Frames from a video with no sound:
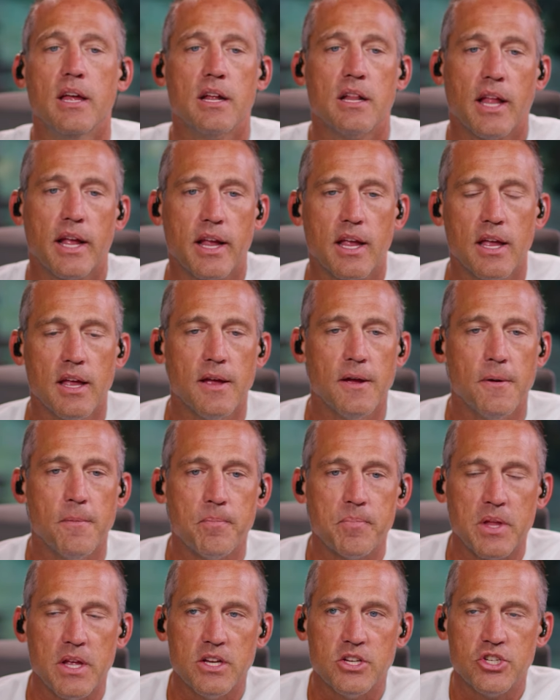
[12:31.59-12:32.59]
like
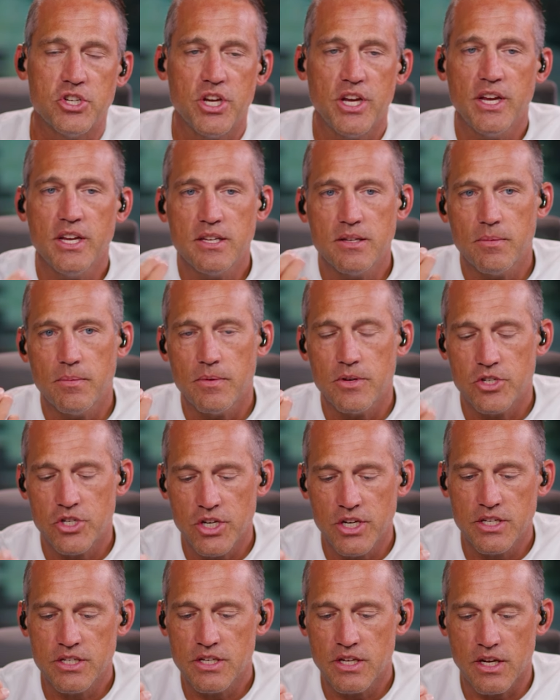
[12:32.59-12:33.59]
she's
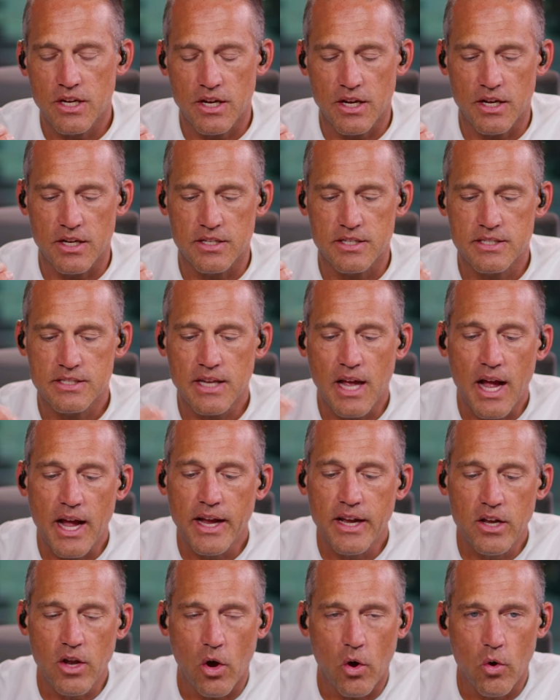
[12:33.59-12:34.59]
she's uh,
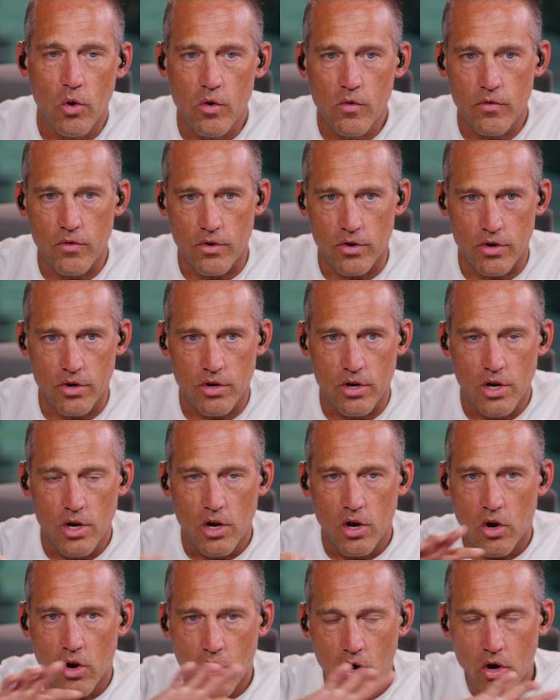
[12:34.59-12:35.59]
signed over
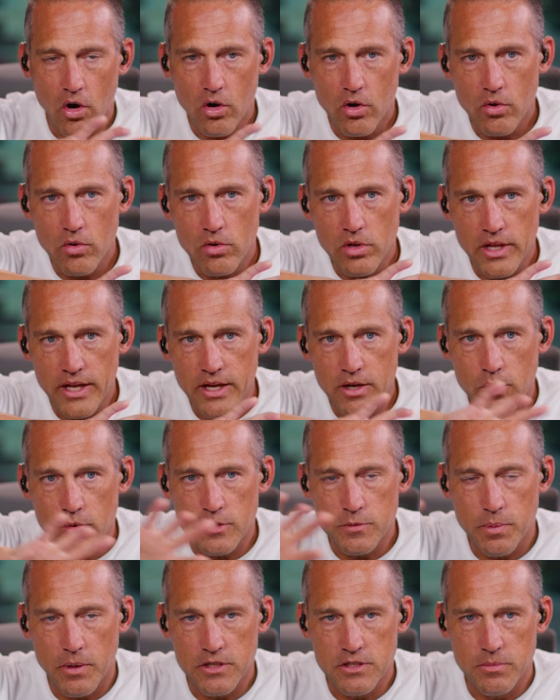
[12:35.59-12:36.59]
all legal
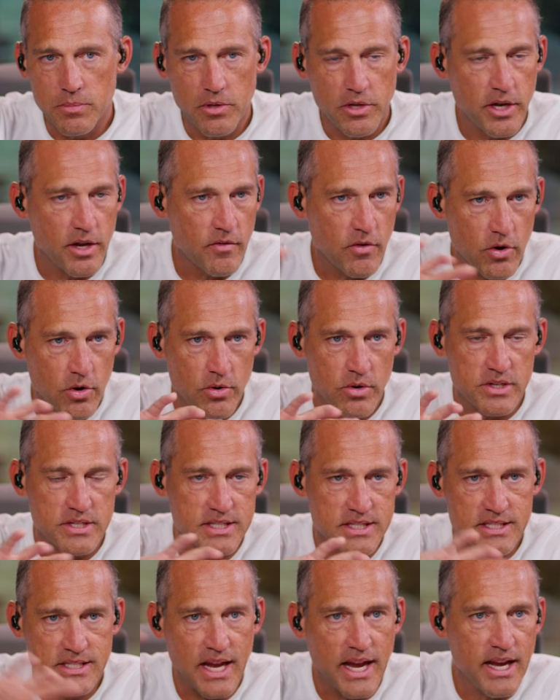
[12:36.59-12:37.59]
responsibility of her
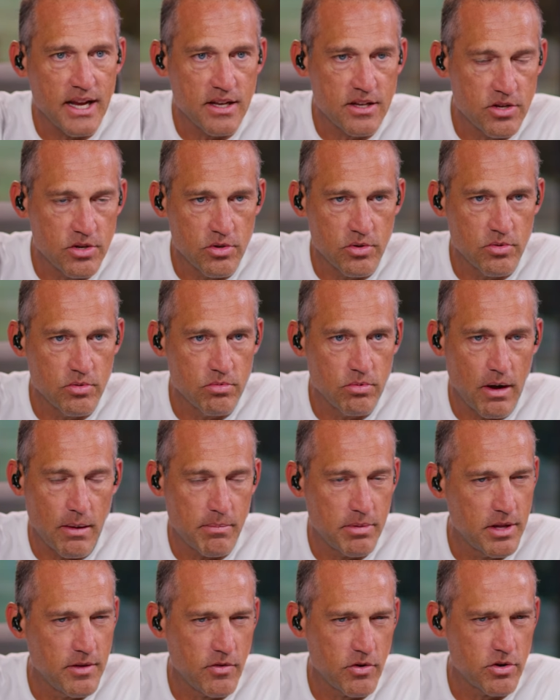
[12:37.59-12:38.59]
estate to I
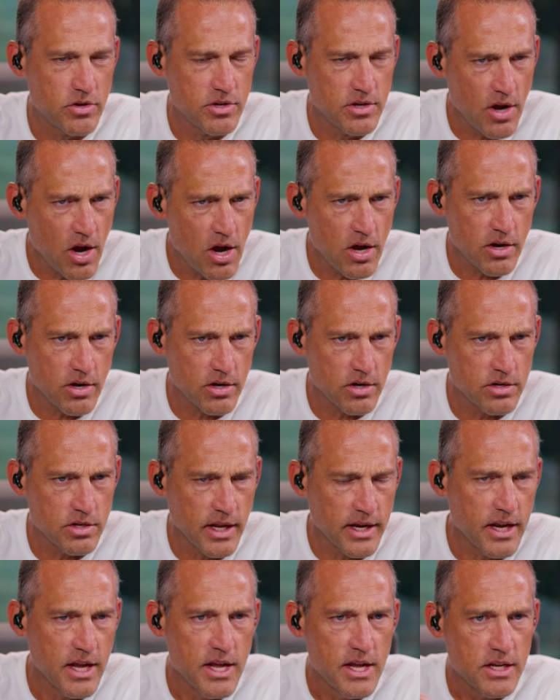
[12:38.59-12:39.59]
believe her daughter.
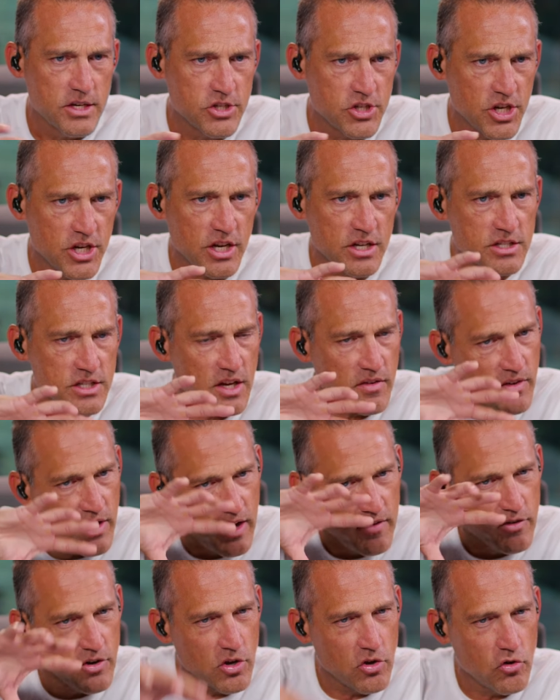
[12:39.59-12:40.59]
Like she doesn't even
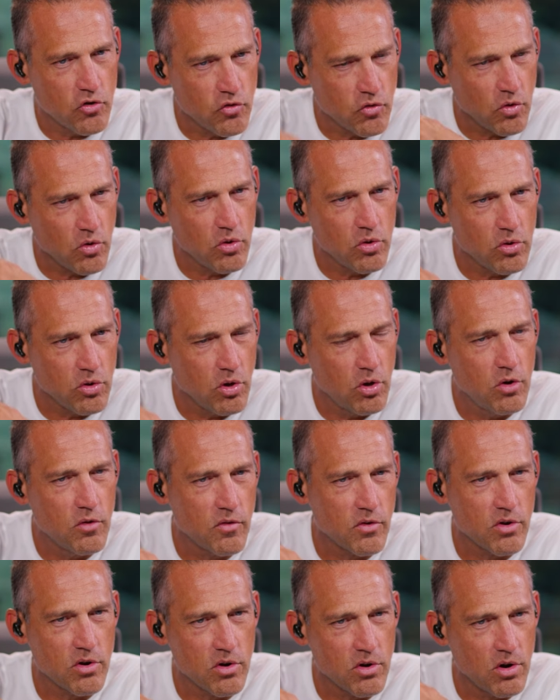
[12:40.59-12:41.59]
have control
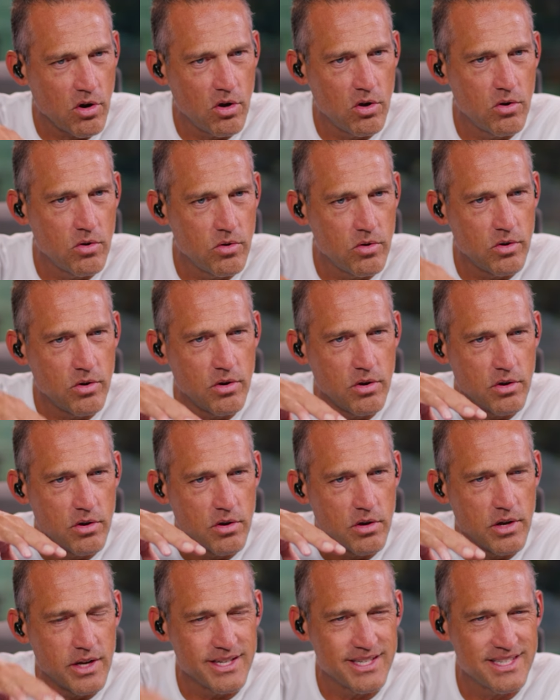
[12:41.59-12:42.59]
over her own
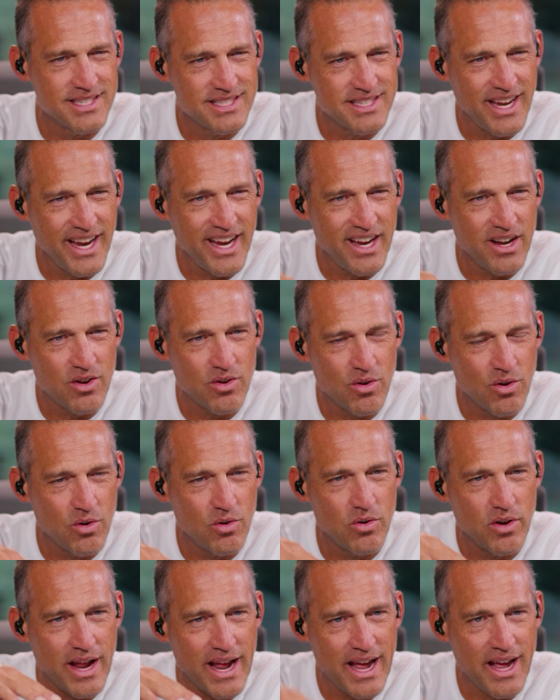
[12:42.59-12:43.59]
estate, her
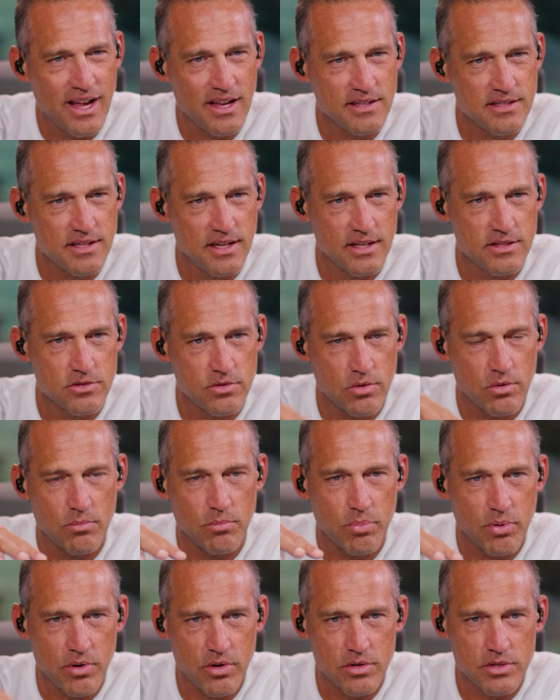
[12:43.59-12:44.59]
own assets, her own
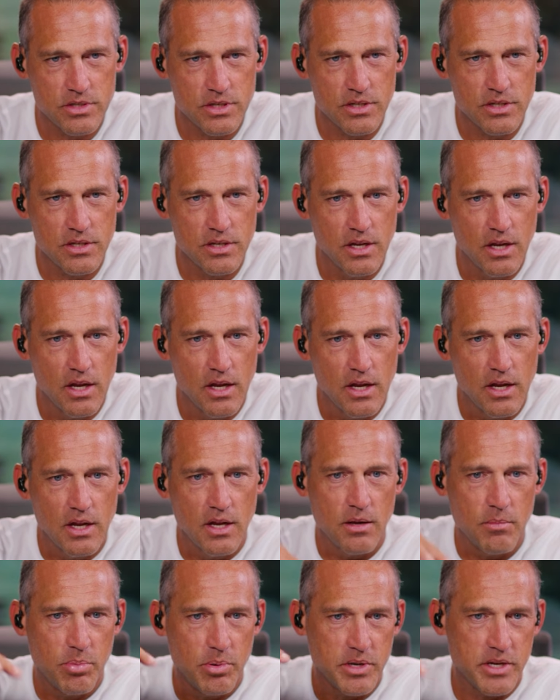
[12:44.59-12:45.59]
person,
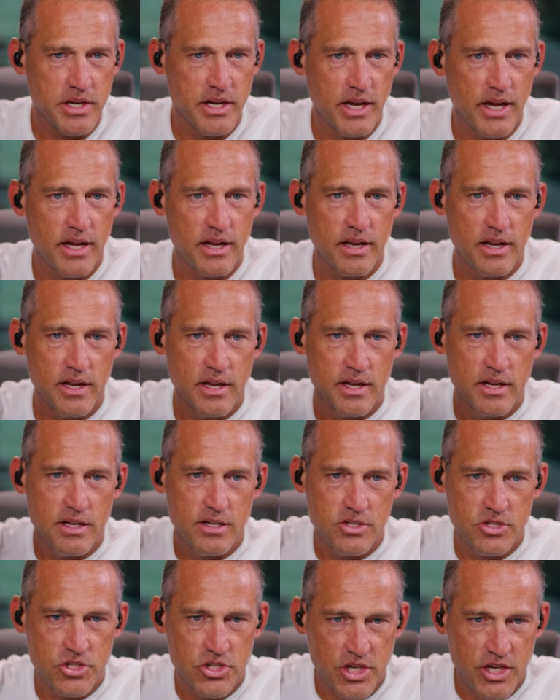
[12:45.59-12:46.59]
but yet
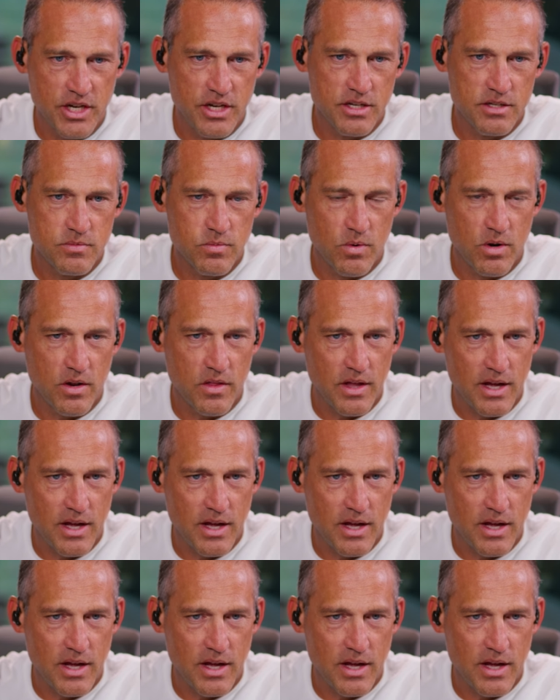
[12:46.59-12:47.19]
she's one of the